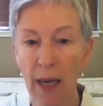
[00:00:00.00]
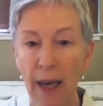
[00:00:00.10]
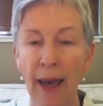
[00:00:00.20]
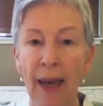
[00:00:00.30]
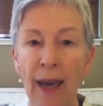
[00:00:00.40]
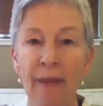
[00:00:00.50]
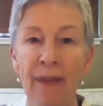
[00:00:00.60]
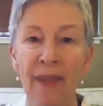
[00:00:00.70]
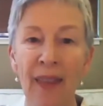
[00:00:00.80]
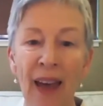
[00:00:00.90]

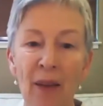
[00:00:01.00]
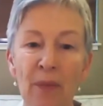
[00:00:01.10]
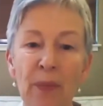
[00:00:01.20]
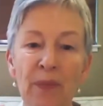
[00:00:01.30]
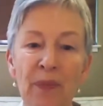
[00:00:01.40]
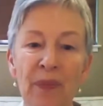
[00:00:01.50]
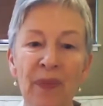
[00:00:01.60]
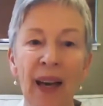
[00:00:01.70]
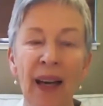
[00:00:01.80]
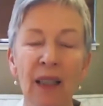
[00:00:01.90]
And
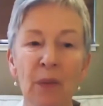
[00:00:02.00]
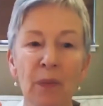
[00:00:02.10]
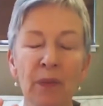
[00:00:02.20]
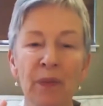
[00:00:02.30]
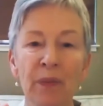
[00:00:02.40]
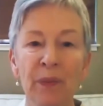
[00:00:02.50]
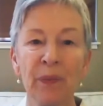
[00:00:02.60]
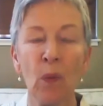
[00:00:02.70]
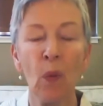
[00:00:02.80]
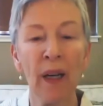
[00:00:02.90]
that
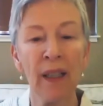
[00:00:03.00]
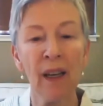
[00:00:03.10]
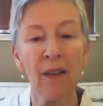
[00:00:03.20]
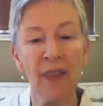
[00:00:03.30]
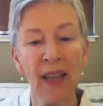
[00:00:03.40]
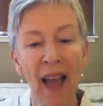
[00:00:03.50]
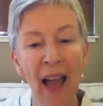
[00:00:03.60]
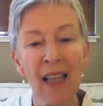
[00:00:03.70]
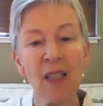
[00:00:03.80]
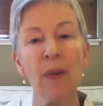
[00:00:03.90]
one of the
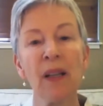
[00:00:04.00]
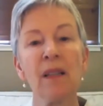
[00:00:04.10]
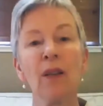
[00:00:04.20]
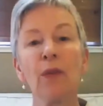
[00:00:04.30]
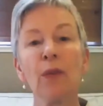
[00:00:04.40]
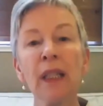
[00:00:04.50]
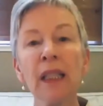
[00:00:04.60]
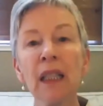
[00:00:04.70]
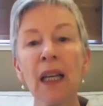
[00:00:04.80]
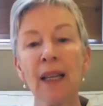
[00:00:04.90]
aspects of
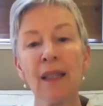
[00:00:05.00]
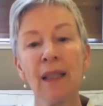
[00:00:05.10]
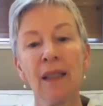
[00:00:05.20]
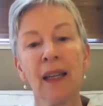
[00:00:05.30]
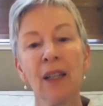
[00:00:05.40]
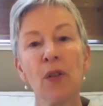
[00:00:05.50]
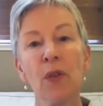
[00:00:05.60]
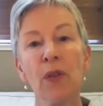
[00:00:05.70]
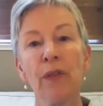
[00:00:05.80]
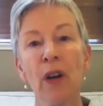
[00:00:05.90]
realizing that
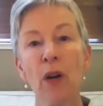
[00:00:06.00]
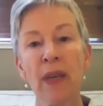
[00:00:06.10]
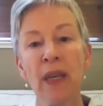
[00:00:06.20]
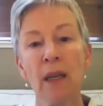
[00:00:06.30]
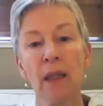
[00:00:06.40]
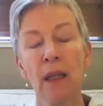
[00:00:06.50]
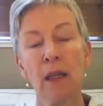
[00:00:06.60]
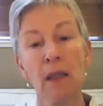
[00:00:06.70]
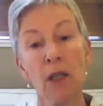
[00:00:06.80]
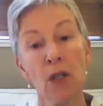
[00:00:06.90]
truth of our being
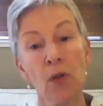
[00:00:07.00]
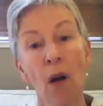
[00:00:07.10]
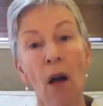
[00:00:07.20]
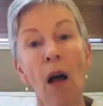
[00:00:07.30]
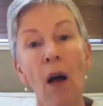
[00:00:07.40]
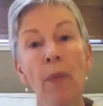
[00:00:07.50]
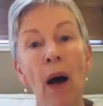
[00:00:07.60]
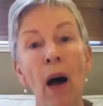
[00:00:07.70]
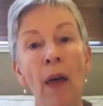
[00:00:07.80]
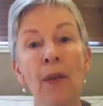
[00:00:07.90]
is to draw
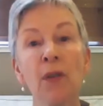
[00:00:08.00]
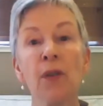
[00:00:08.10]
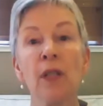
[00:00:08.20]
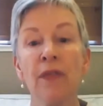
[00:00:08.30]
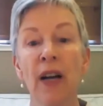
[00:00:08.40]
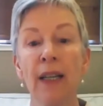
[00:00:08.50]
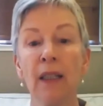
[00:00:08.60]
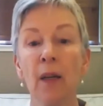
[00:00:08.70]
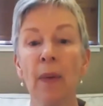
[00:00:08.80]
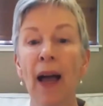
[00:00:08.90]
upon those divine
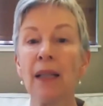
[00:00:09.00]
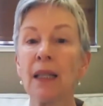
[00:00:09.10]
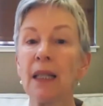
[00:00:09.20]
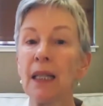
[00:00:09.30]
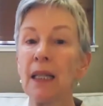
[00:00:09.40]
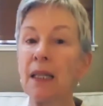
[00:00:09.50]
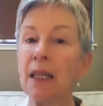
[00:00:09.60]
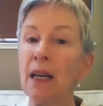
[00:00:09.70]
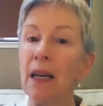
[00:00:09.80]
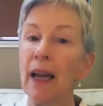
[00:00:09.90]
capacities
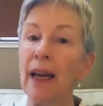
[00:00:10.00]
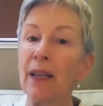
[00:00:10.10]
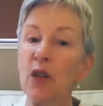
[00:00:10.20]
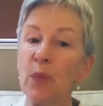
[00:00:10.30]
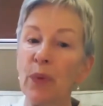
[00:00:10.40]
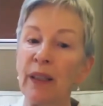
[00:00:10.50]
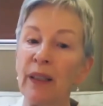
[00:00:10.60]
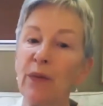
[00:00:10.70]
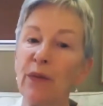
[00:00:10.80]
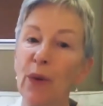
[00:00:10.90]
and to bring
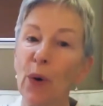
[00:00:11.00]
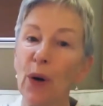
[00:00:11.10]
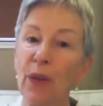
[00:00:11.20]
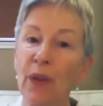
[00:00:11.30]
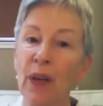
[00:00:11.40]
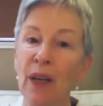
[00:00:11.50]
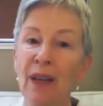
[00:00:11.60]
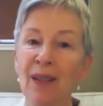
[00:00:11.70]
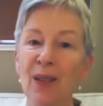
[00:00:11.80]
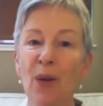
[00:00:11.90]
them forth.
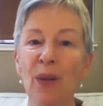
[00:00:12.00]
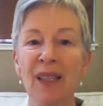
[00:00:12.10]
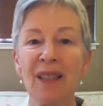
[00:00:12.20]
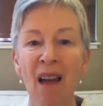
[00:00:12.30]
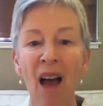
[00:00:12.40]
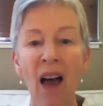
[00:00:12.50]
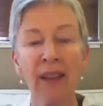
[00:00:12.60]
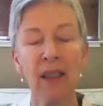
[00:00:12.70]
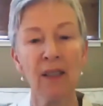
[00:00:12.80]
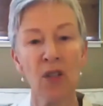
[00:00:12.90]
So it's
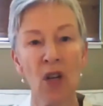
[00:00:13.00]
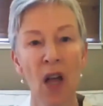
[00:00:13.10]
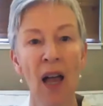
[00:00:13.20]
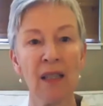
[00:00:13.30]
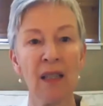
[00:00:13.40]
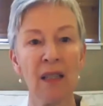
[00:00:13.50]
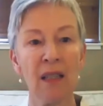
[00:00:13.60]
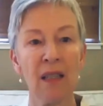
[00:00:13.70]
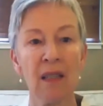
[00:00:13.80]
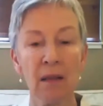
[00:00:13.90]
not
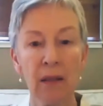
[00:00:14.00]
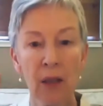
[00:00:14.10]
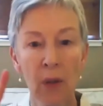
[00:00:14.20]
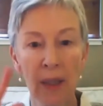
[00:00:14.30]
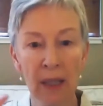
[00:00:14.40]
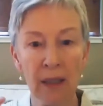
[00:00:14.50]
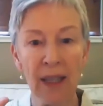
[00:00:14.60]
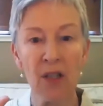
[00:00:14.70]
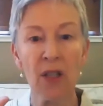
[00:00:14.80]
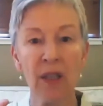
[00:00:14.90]
just,
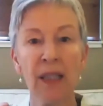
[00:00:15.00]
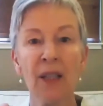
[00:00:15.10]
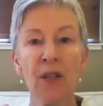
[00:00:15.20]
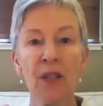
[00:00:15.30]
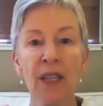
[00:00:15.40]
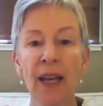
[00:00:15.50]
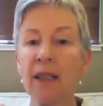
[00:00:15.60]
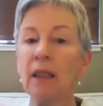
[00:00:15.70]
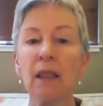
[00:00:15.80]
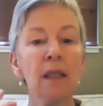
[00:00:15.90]
intellectually
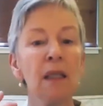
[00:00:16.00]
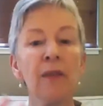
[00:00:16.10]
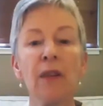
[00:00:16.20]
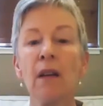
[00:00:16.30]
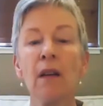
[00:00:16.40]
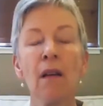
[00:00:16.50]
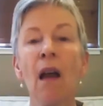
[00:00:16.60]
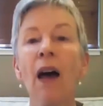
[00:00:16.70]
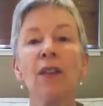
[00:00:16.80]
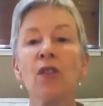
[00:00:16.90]
understanding, it's even
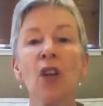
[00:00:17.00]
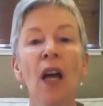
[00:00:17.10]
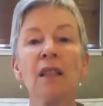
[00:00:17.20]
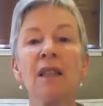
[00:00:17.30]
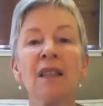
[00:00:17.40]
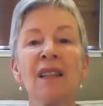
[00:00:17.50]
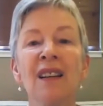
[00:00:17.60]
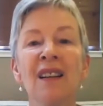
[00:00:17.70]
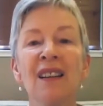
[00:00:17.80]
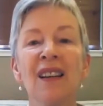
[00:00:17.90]
not just
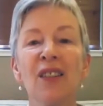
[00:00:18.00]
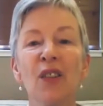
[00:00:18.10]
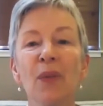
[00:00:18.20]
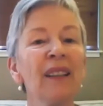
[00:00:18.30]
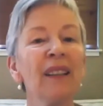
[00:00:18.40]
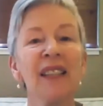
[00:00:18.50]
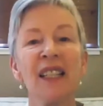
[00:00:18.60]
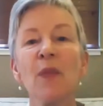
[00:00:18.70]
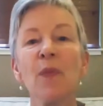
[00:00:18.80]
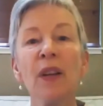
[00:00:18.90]
directly
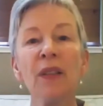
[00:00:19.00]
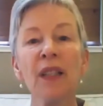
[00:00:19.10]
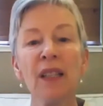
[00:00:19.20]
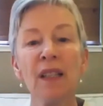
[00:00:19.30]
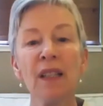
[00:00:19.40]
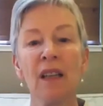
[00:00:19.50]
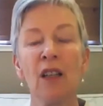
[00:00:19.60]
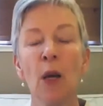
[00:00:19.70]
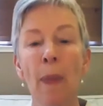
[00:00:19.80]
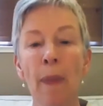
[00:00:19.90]
experiencing,
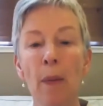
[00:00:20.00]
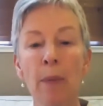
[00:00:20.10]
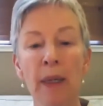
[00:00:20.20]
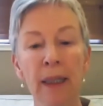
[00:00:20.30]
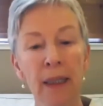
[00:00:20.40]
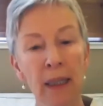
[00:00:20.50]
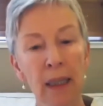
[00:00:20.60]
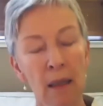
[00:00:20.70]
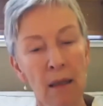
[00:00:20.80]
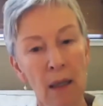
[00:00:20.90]
but it
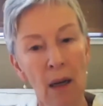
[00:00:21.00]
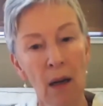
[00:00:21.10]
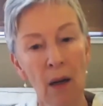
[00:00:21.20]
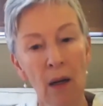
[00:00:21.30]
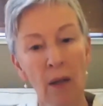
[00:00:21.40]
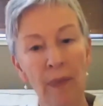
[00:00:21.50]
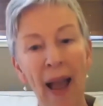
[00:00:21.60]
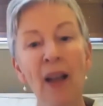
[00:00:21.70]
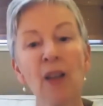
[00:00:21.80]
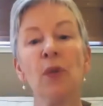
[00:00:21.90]
is
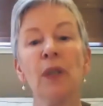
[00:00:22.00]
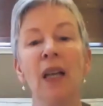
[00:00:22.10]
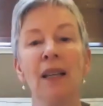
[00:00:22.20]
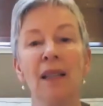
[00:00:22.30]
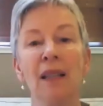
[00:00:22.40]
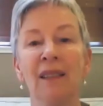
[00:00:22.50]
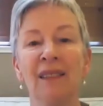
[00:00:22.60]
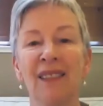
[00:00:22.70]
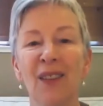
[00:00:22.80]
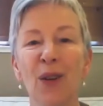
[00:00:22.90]
actualizing
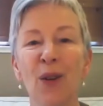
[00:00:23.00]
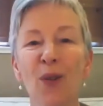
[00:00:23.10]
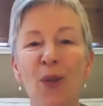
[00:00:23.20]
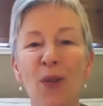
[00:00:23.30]
those